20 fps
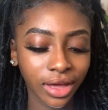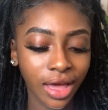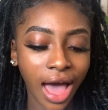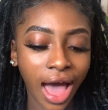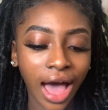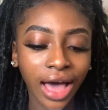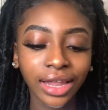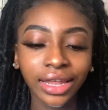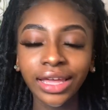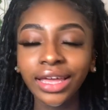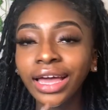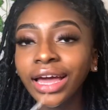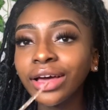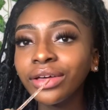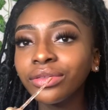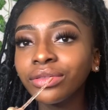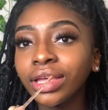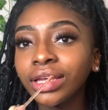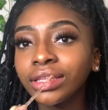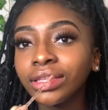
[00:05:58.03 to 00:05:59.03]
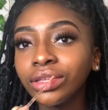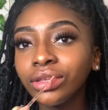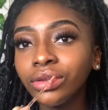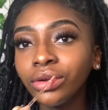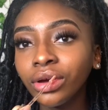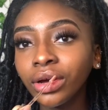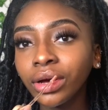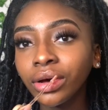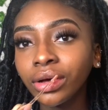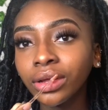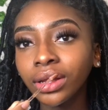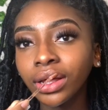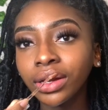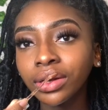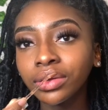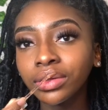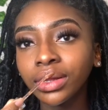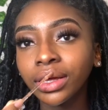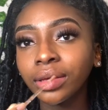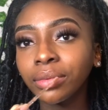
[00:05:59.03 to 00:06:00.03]
I like how, like, you know how a lot
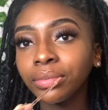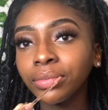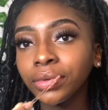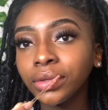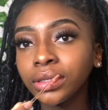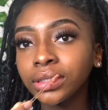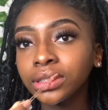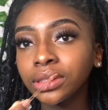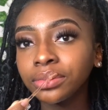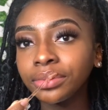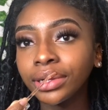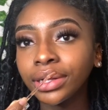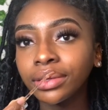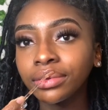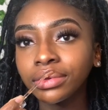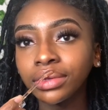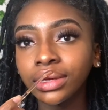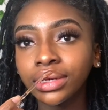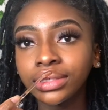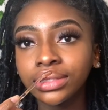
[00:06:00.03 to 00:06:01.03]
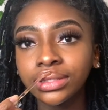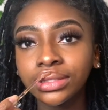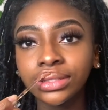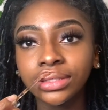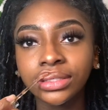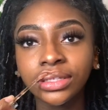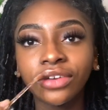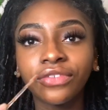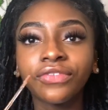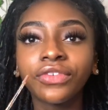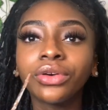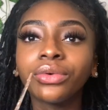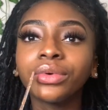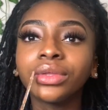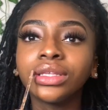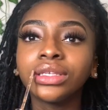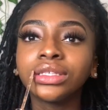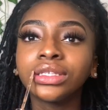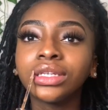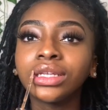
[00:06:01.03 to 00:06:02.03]
of like beauty supply lip glosses and stuff feel really
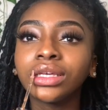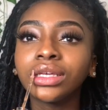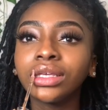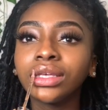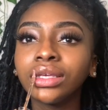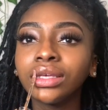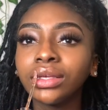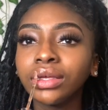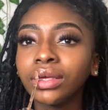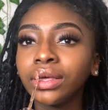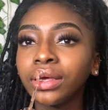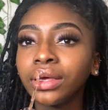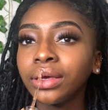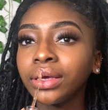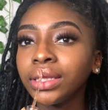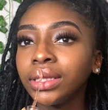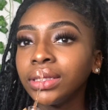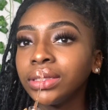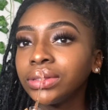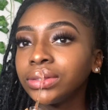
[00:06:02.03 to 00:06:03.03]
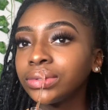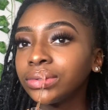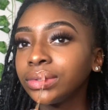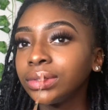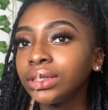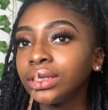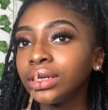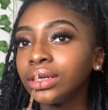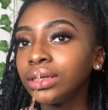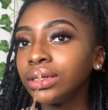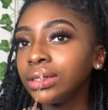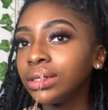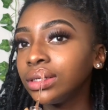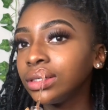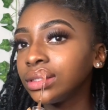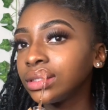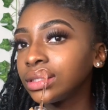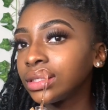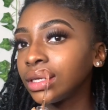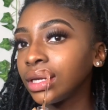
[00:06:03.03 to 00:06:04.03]
sticky? This one
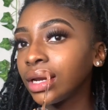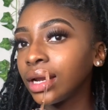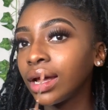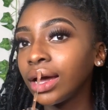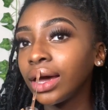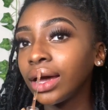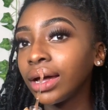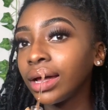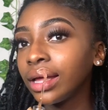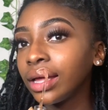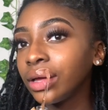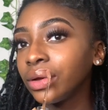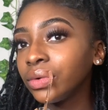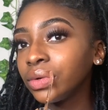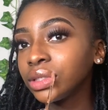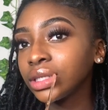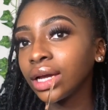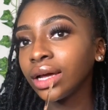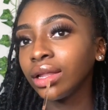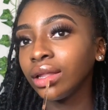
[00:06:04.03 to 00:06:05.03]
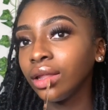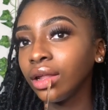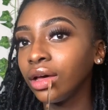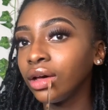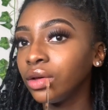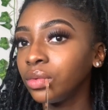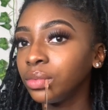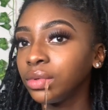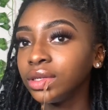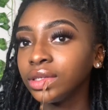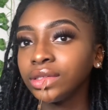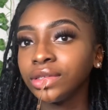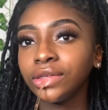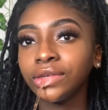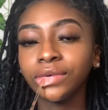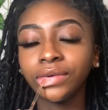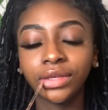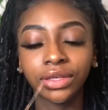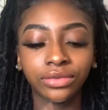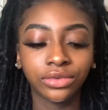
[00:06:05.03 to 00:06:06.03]
does not, which I love, but it still
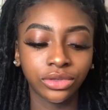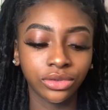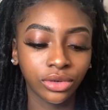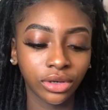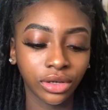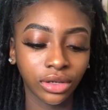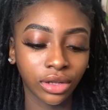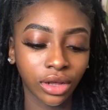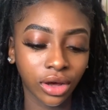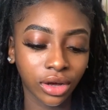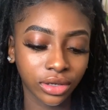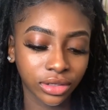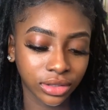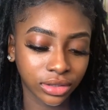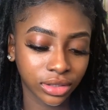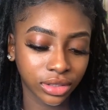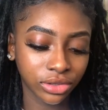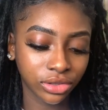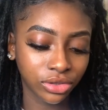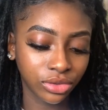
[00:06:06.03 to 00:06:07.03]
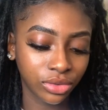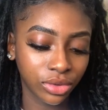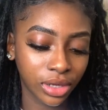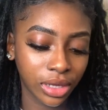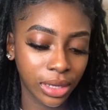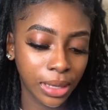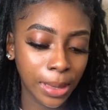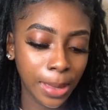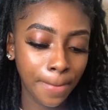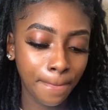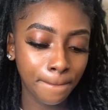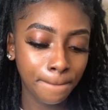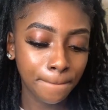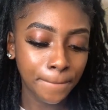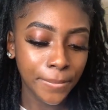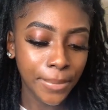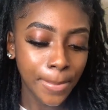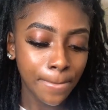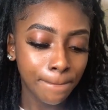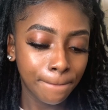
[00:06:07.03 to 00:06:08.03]
gives you the gloss that you need,
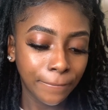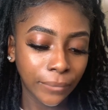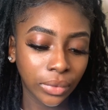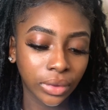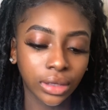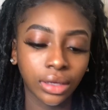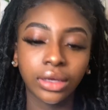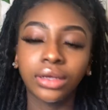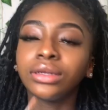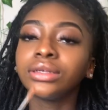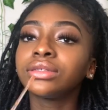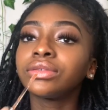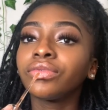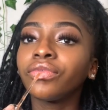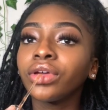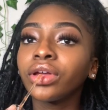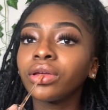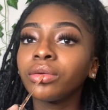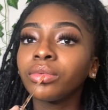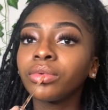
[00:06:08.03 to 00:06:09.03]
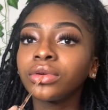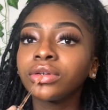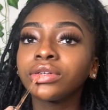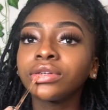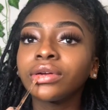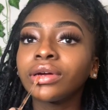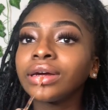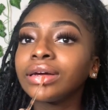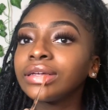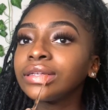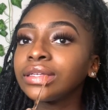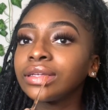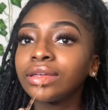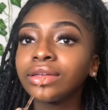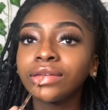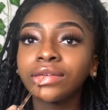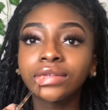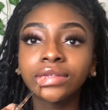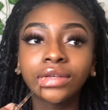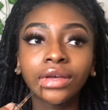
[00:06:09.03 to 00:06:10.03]
and it's very
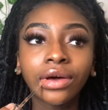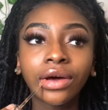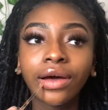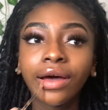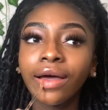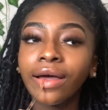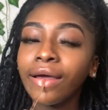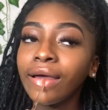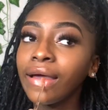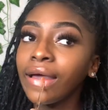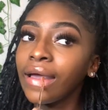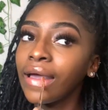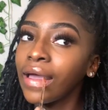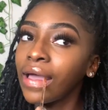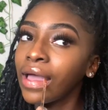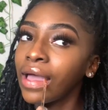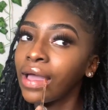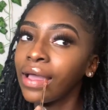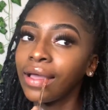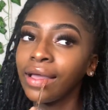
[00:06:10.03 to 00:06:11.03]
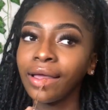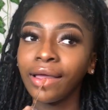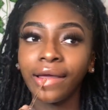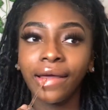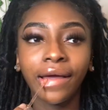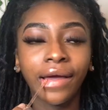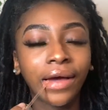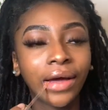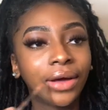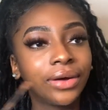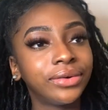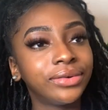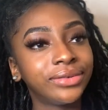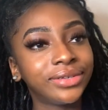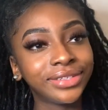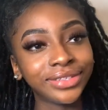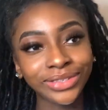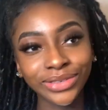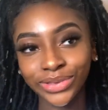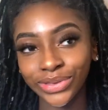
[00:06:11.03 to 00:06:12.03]
moisturizing. So, ooh,
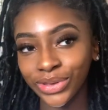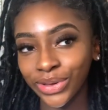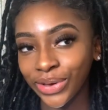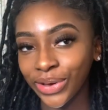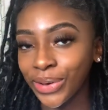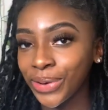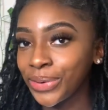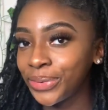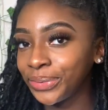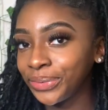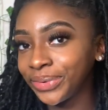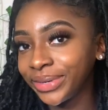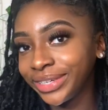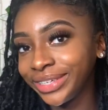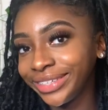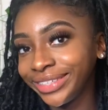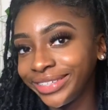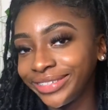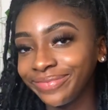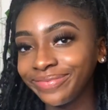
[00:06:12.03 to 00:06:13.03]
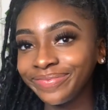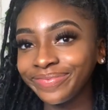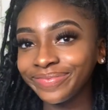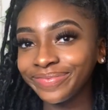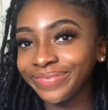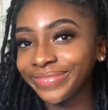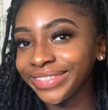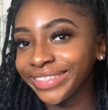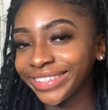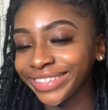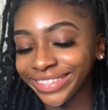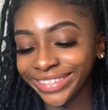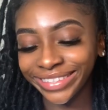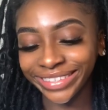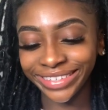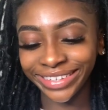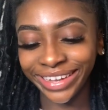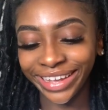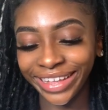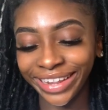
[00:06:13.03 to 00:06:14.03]
this is the gold one.
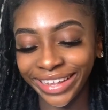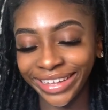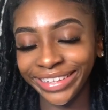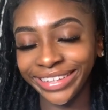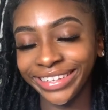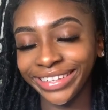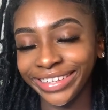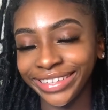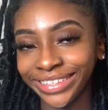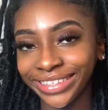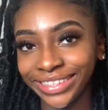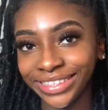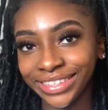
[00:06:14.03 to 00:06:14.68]
I like this.